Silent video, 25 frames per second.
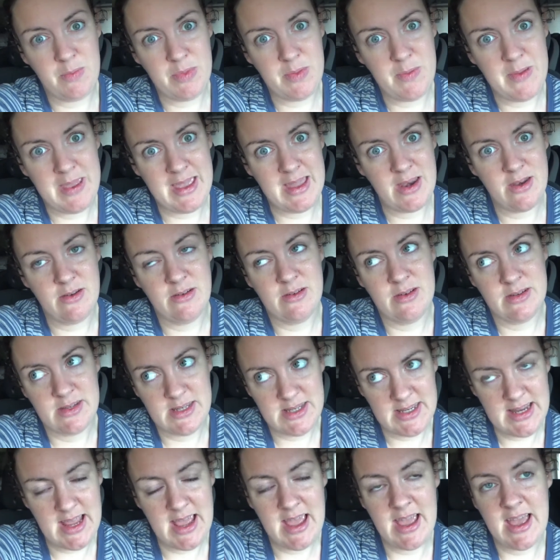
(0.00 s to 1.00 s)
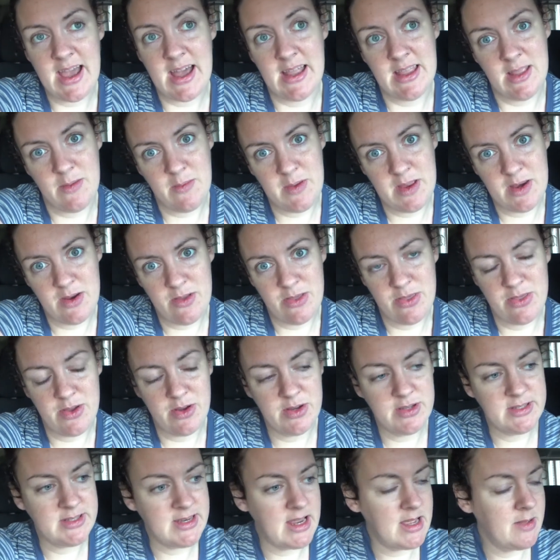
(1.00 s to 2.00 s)
be in today and they'll be in on
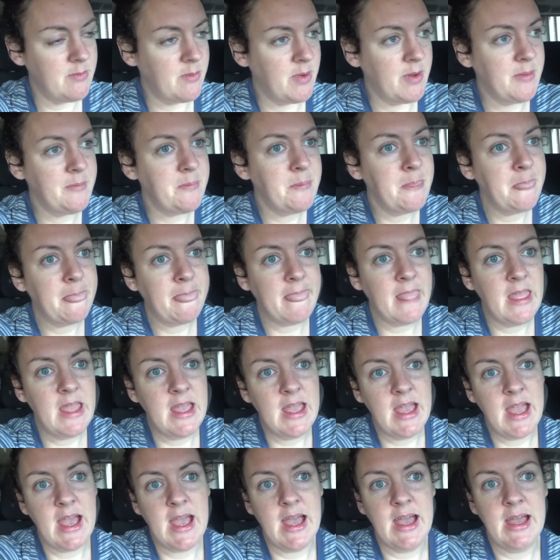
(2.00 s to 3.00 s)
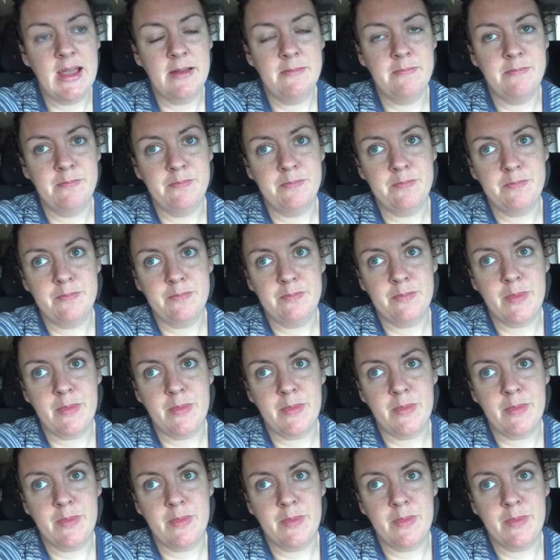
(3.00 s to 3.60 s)
Thursday but um,